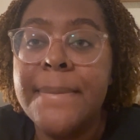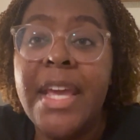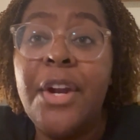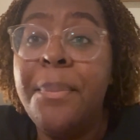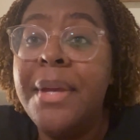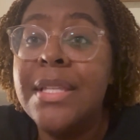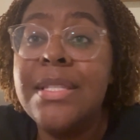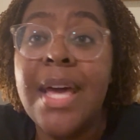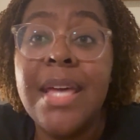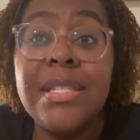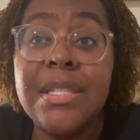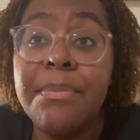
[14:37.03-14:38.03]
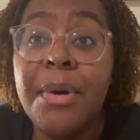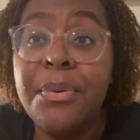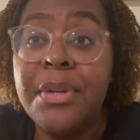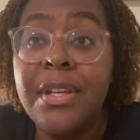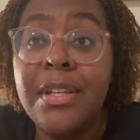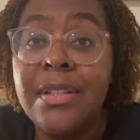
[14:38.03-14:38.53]
It'll be a
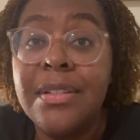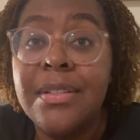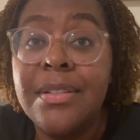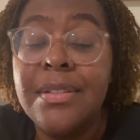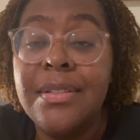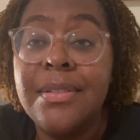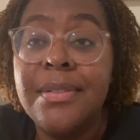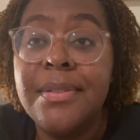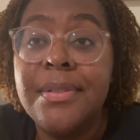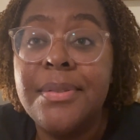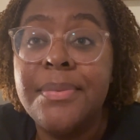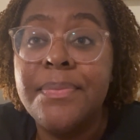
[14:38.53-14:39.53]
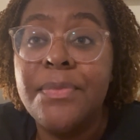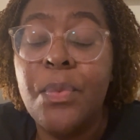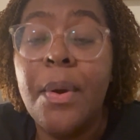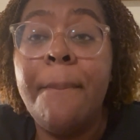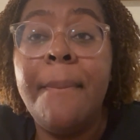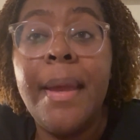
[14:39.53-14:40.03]
testimony.
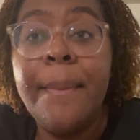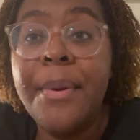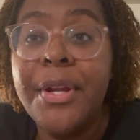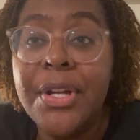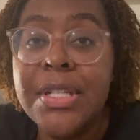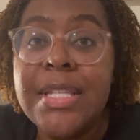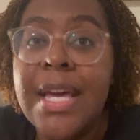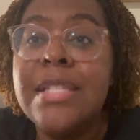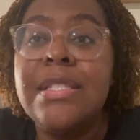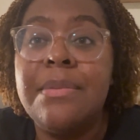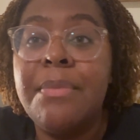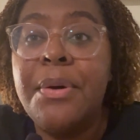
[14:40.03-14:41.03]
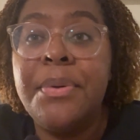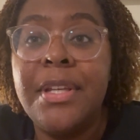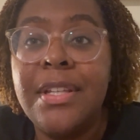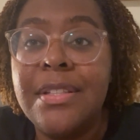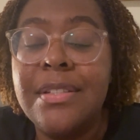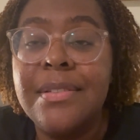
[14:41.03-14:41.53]
Remember your
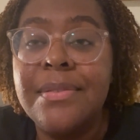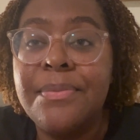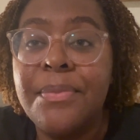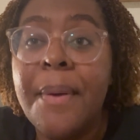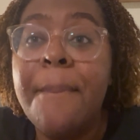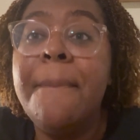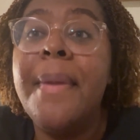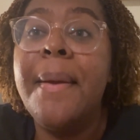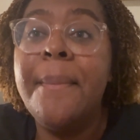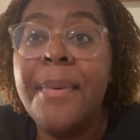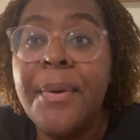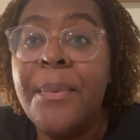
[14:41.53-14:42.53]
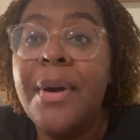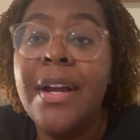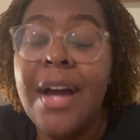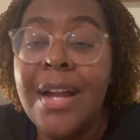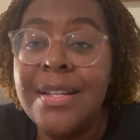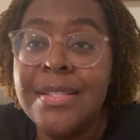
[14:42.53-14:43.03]
testimony. Remember what
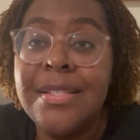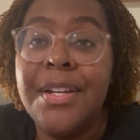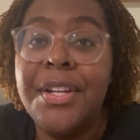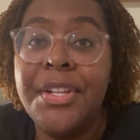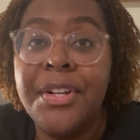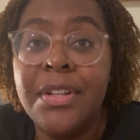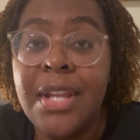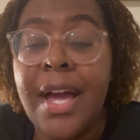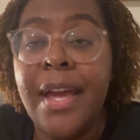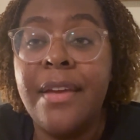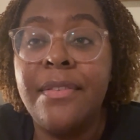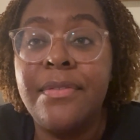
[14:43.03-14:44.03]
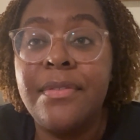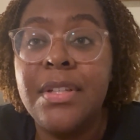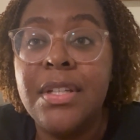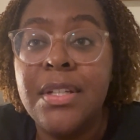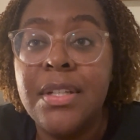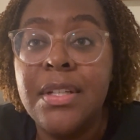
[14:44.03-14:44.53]
God has done in your life.
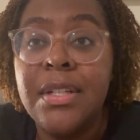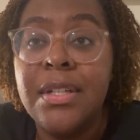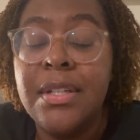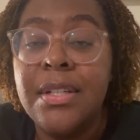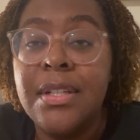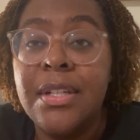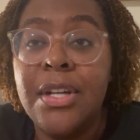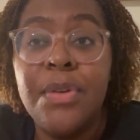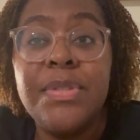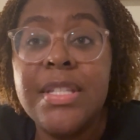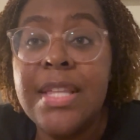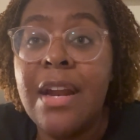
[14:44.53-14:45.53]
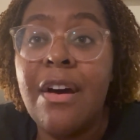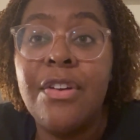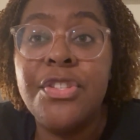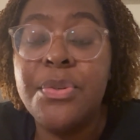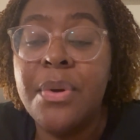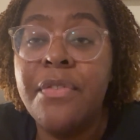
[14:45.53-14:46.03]
Go to that
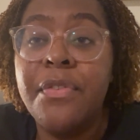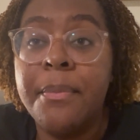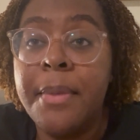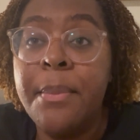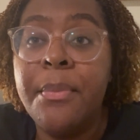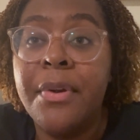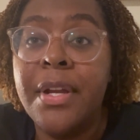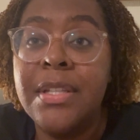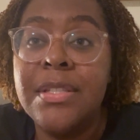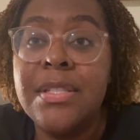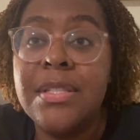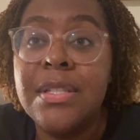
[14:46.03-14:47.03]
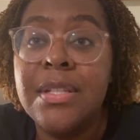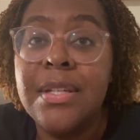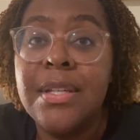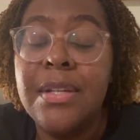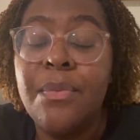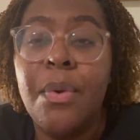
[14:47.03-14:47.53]
altar of remembrance.
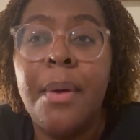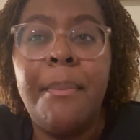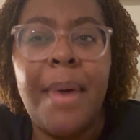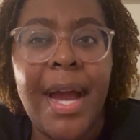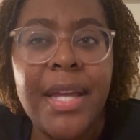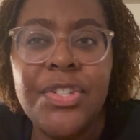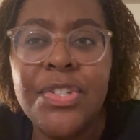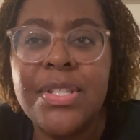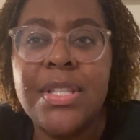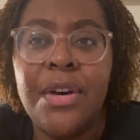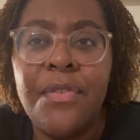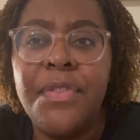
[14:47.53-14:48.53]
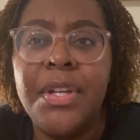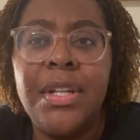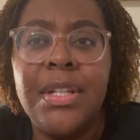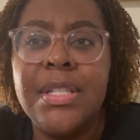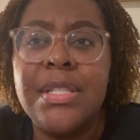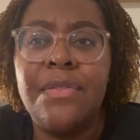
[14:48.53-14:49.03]
Remind yourself the
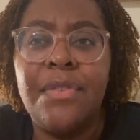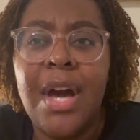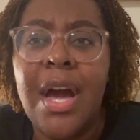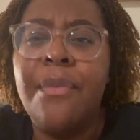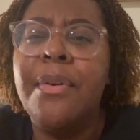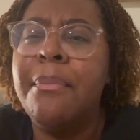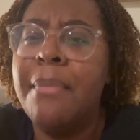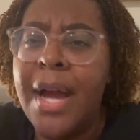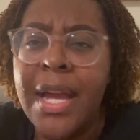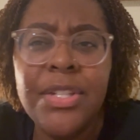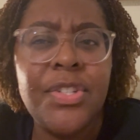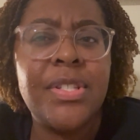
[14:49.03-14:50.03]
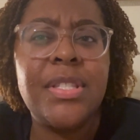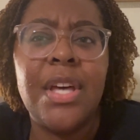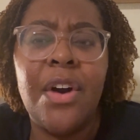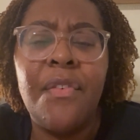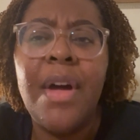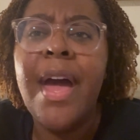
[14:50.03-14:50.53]
goodness of God. Remind
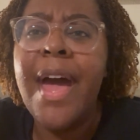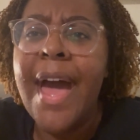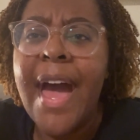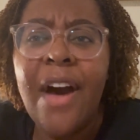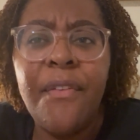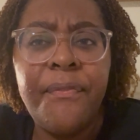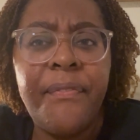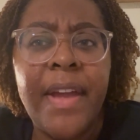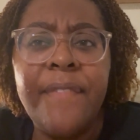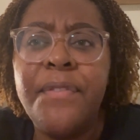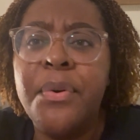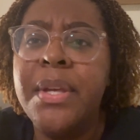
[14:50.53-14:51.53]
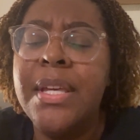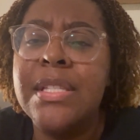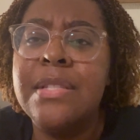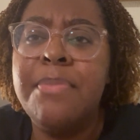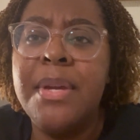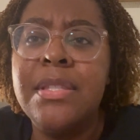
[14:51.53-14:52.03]
yourself how faithful He
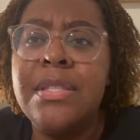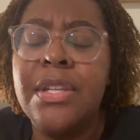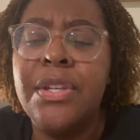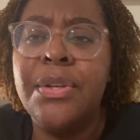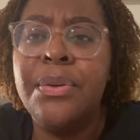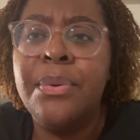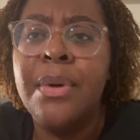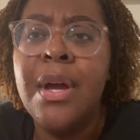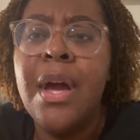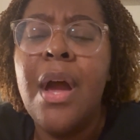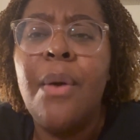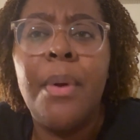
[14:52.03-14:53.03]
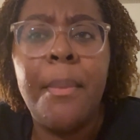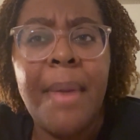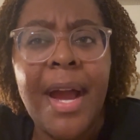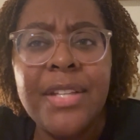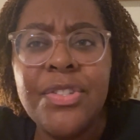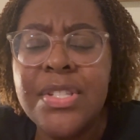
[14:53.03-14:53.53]
has been to you.
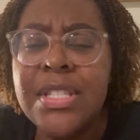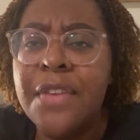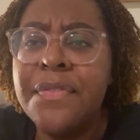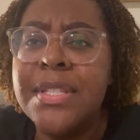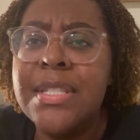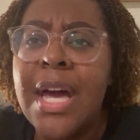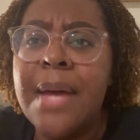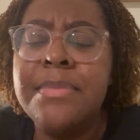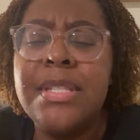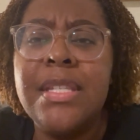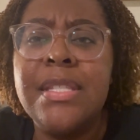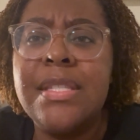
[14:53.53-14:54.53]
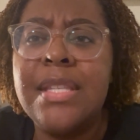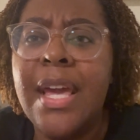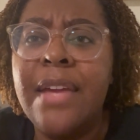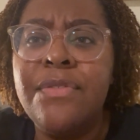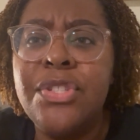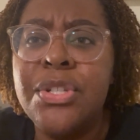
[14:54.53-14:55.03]
Remind yourself the times He
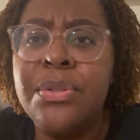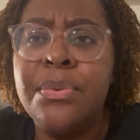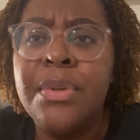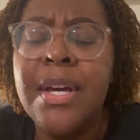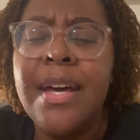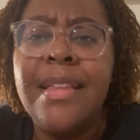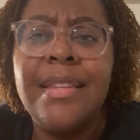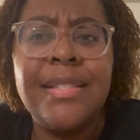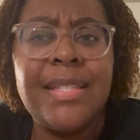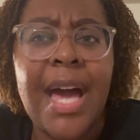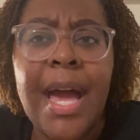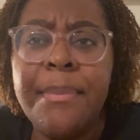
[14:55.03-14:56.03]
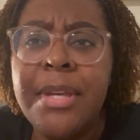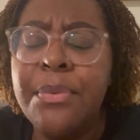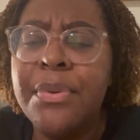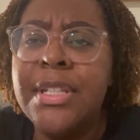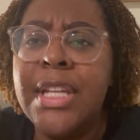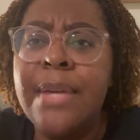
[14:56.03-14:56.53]
saved you the time he
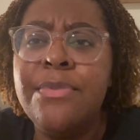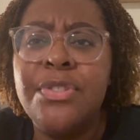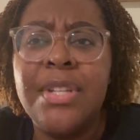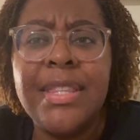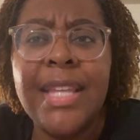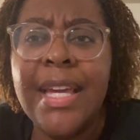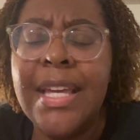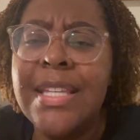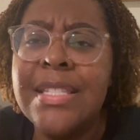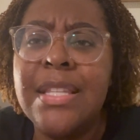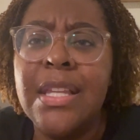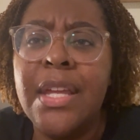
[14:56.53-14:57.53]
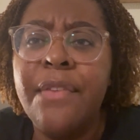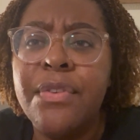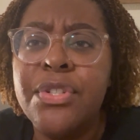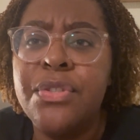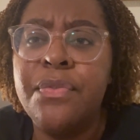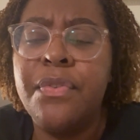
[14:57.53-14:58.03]
redeemed you, the thing he's
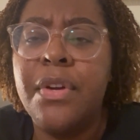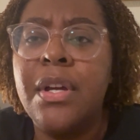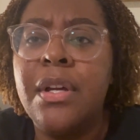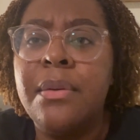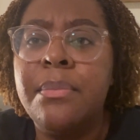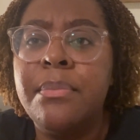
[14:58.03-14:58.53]
delivered you from,